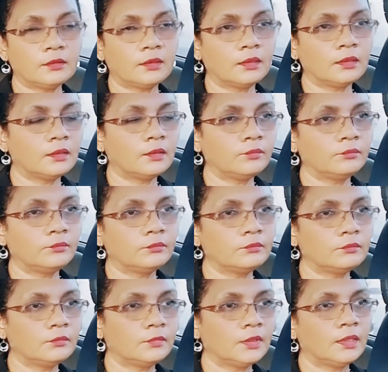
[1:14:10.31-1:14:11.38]
Um,
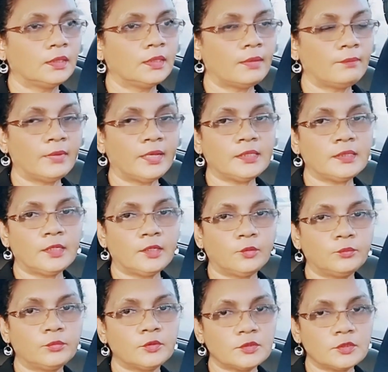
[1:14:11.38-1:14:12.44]
that might help
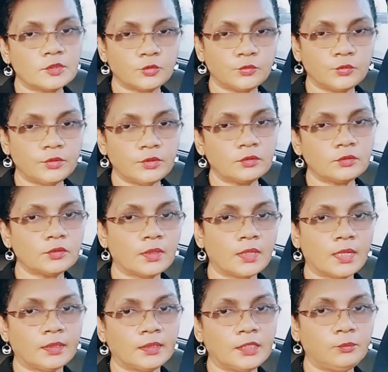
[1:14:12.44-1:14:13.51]
to soothe you, to
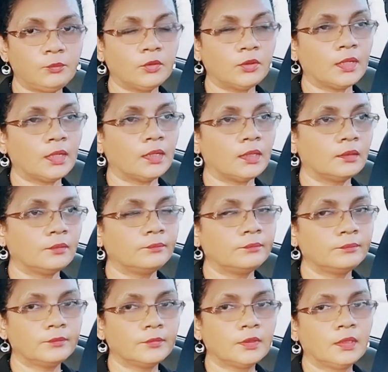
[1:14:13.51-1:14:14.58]
keep you calm.
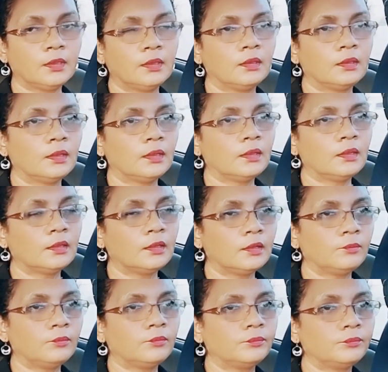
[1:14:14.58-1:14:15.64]

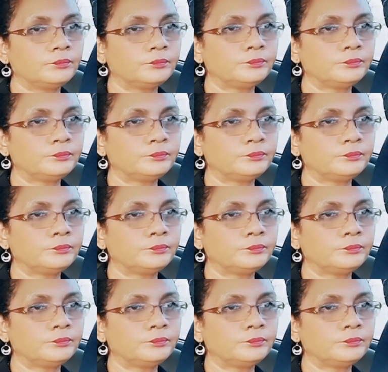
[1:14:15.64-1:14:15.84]
Um,